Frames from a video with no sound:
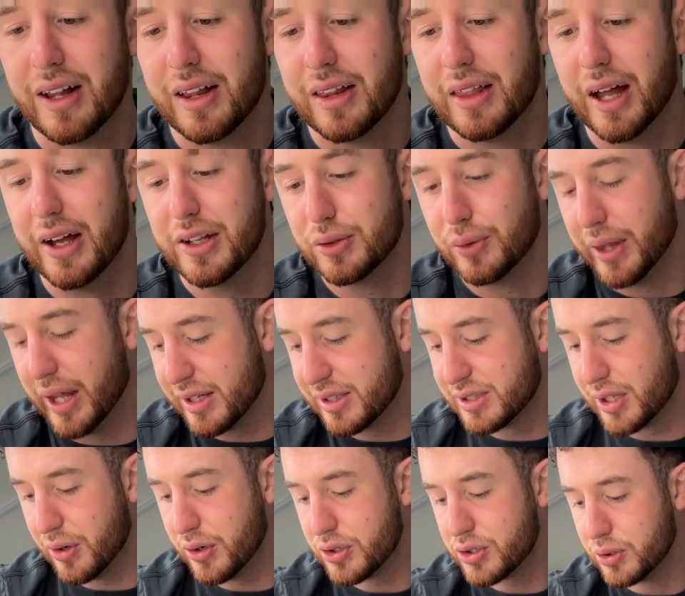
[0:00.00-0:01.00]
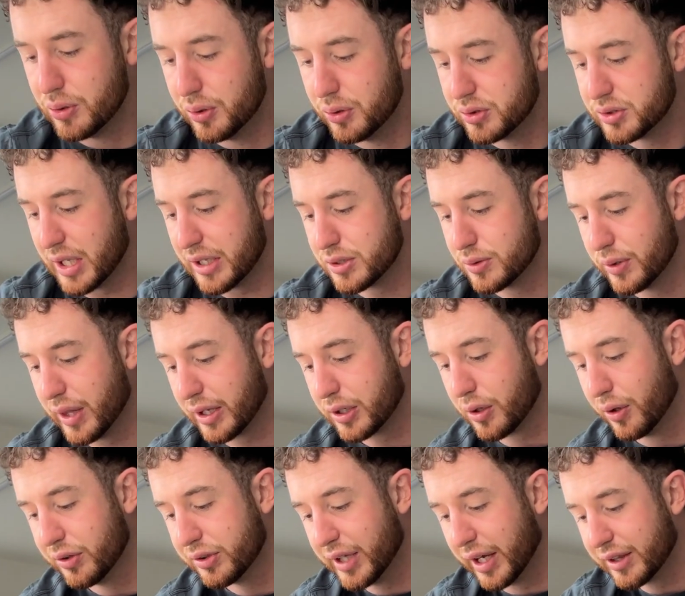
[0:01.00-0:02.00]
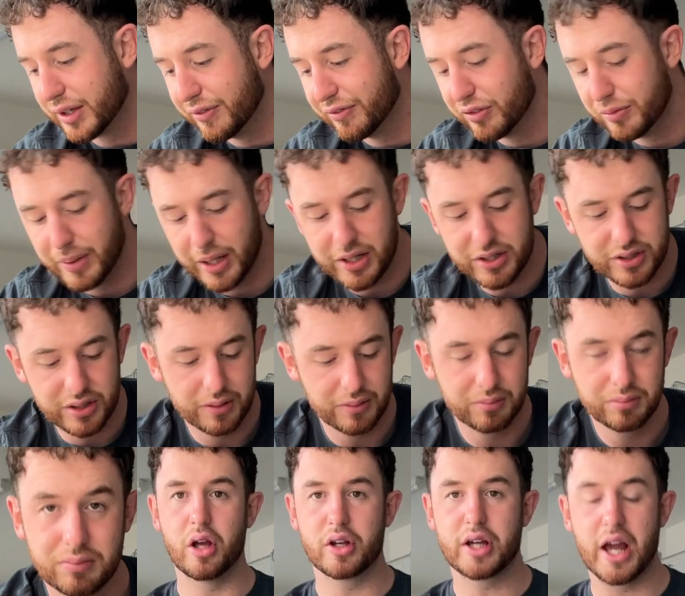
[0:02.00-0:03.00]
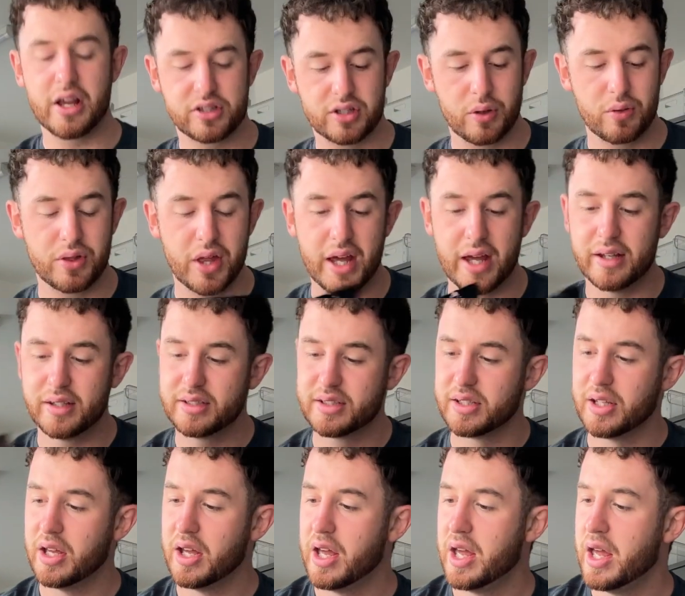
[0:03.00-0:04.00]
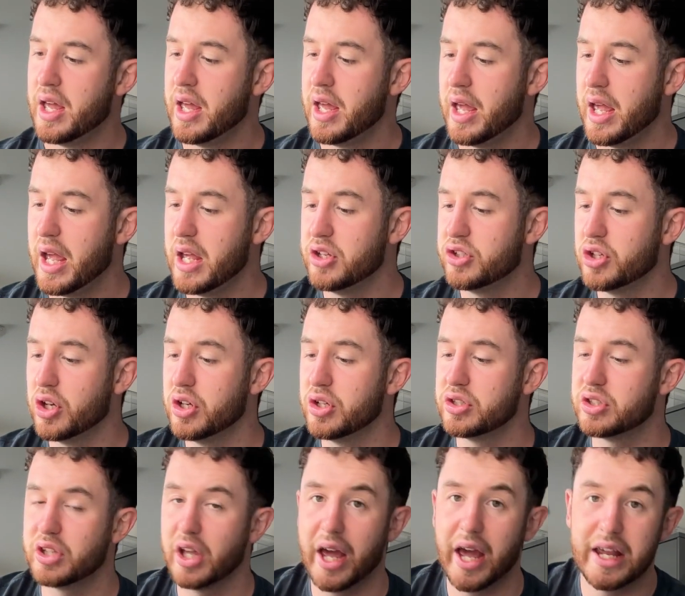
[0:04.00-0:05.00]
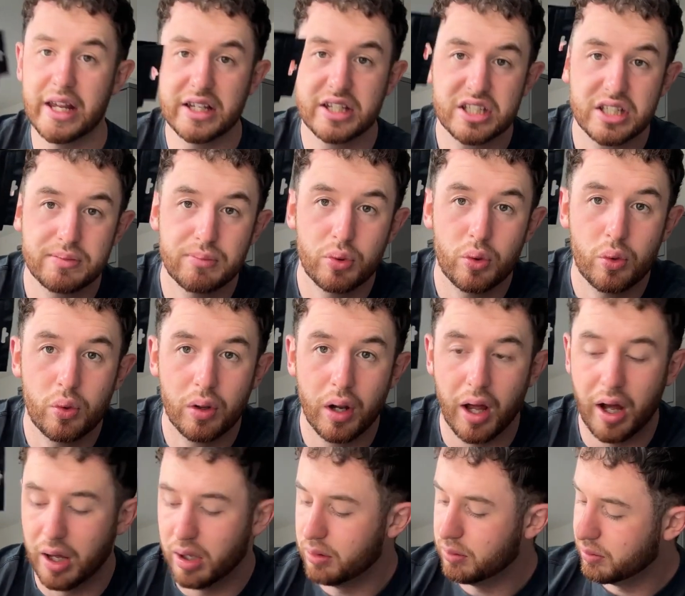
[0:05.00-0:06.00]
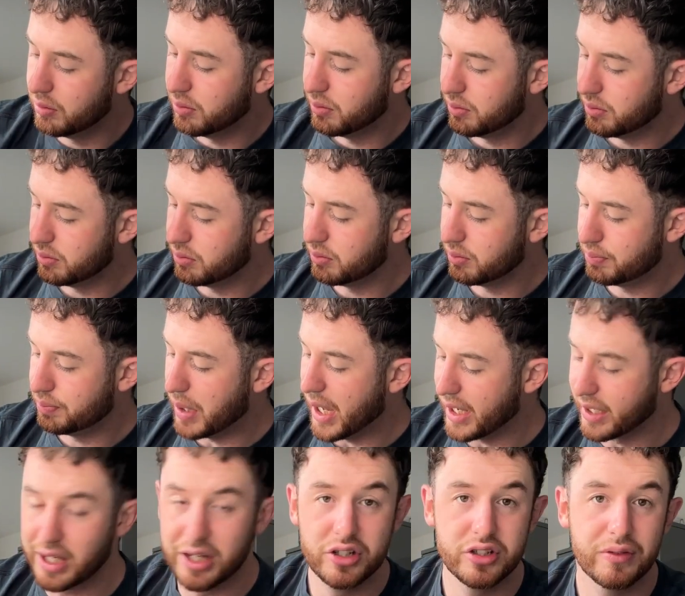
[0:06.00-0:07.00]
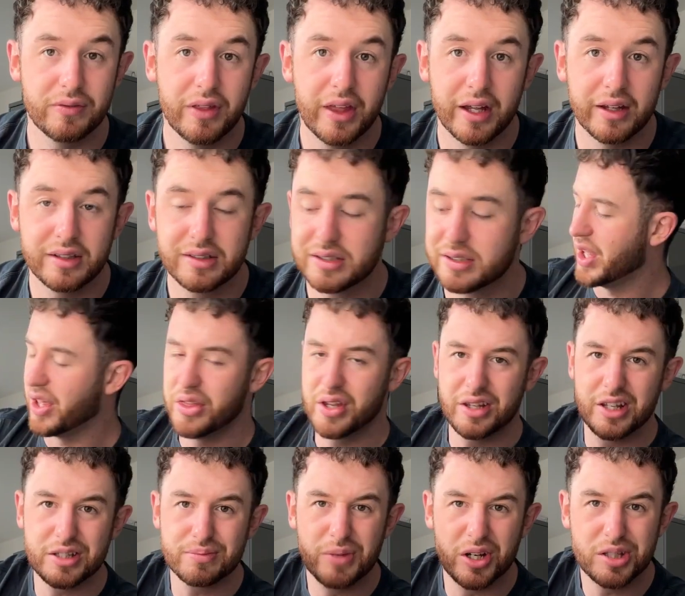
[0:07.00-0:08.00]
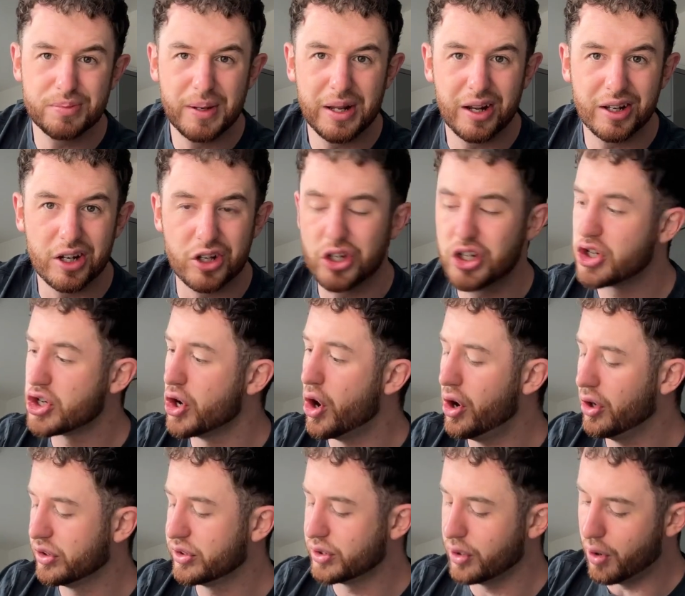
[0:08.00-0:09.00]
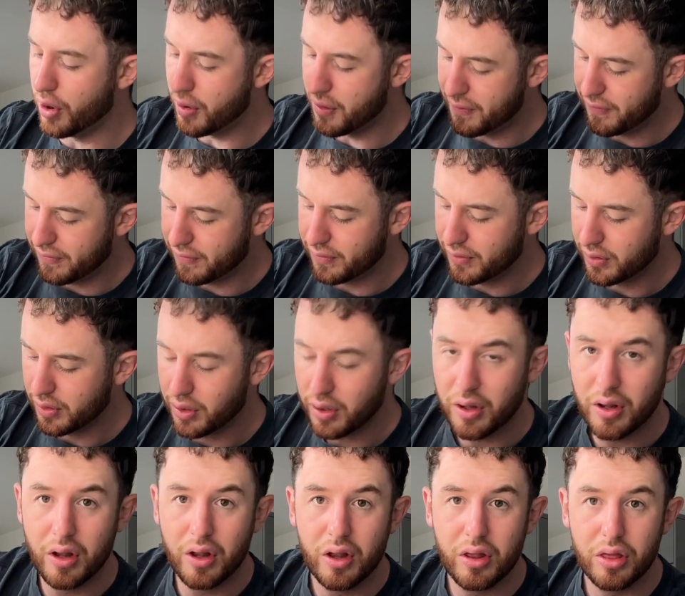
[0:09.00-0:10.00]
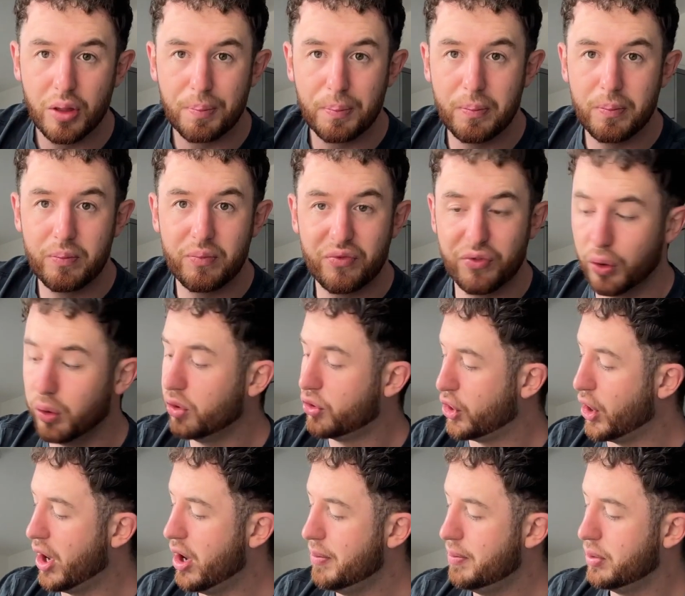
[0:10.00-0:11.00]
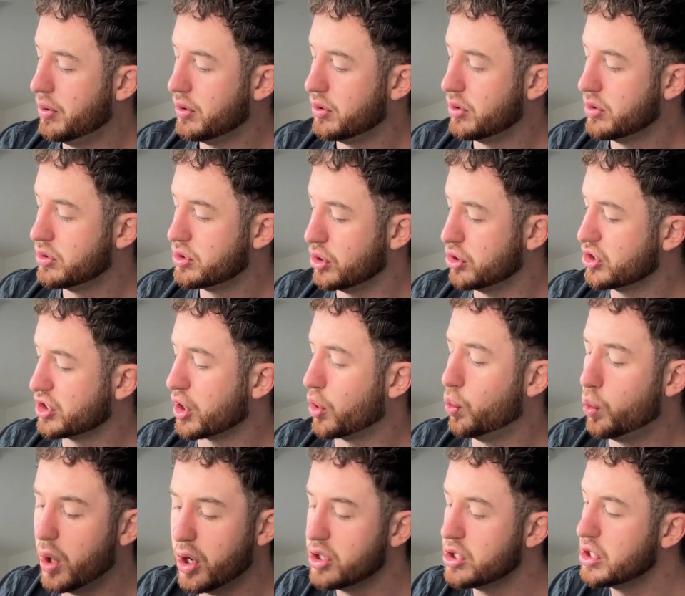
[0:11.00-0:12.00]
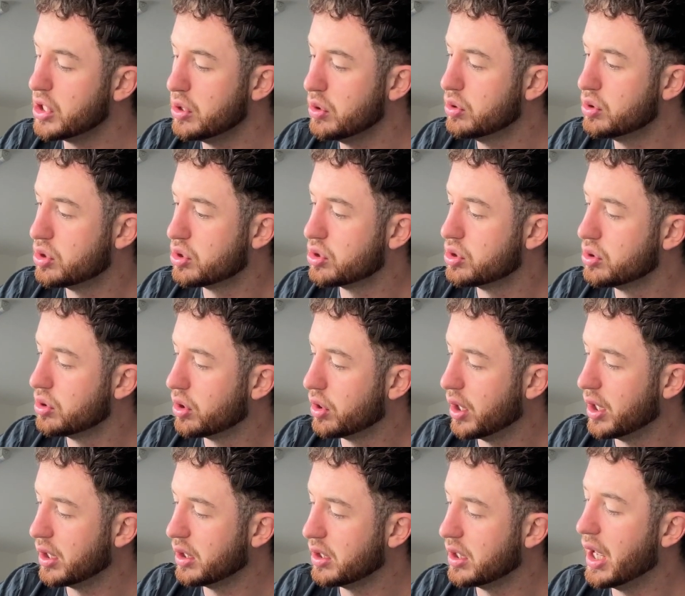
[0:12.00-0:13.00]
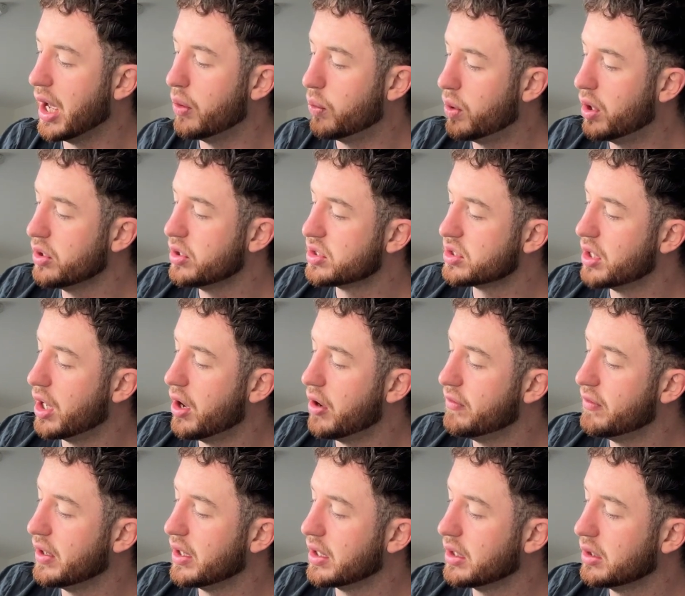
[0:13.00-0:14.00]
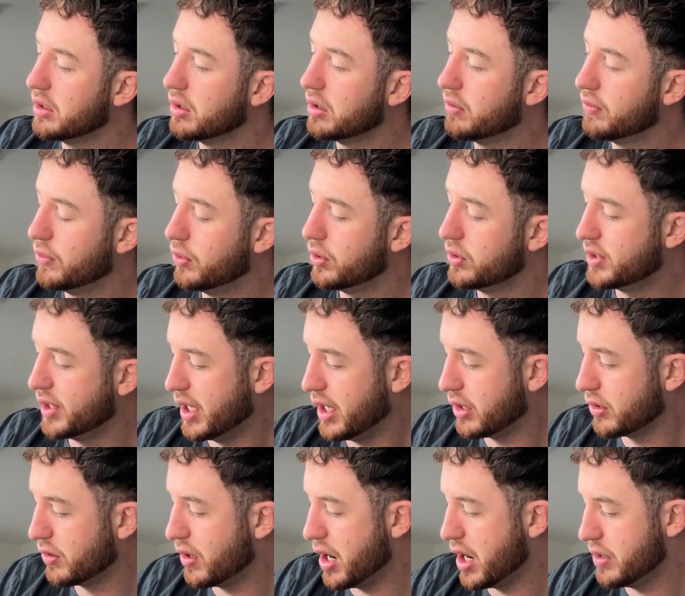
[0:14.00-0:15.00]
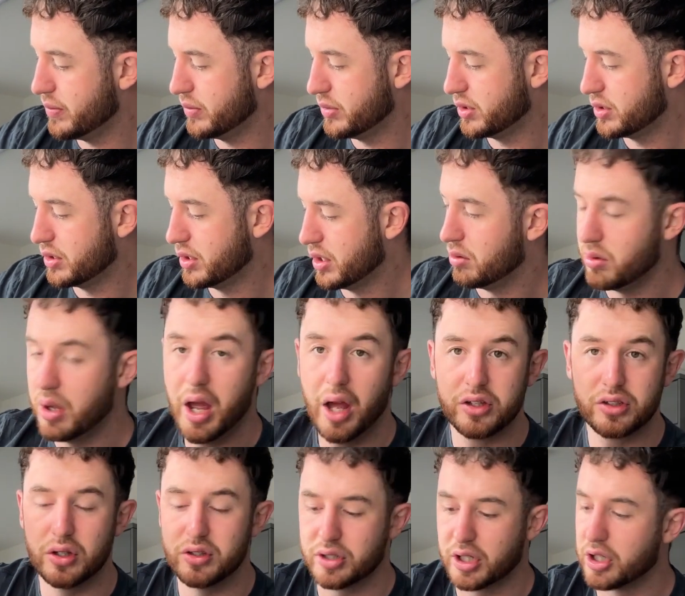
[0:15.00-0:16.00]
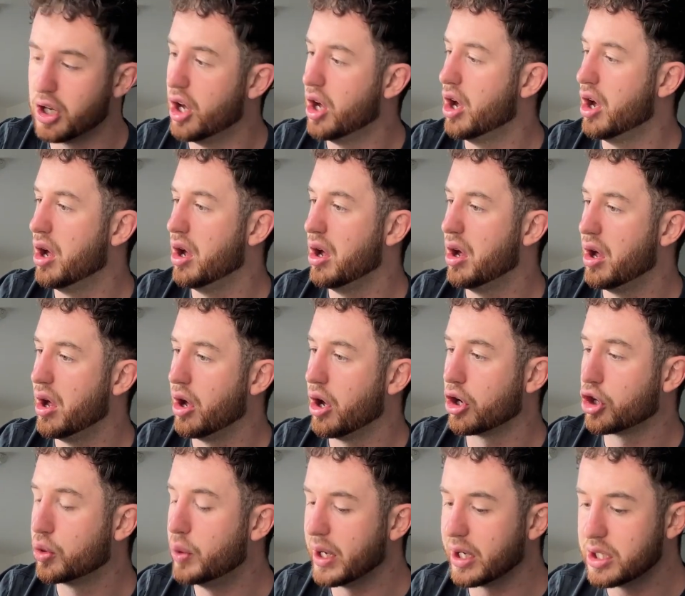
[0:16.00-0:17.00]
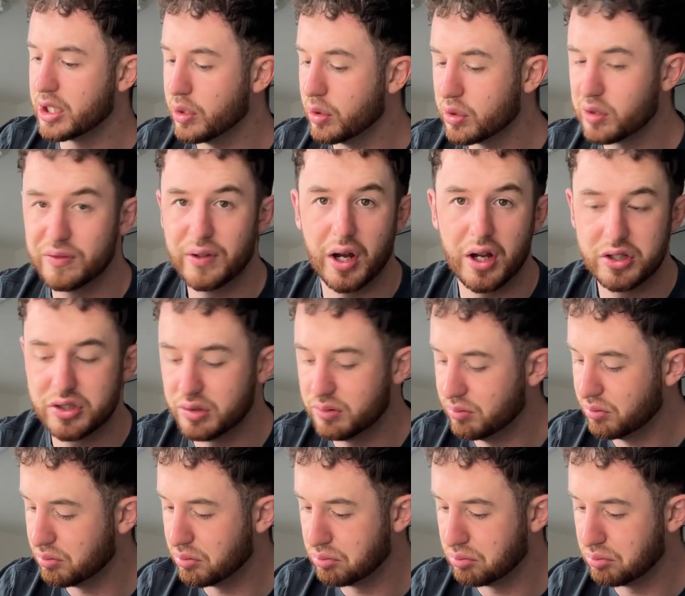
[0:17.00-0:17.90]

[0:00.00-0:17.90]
That is all their socials, that's all their contact information. Okay, so this is just a smaller package of this. I think this must be like a shot of the full tub. So just like a one-use thing. Yeah, one serving, 48 grams. Yeah, so it's like a quick use version.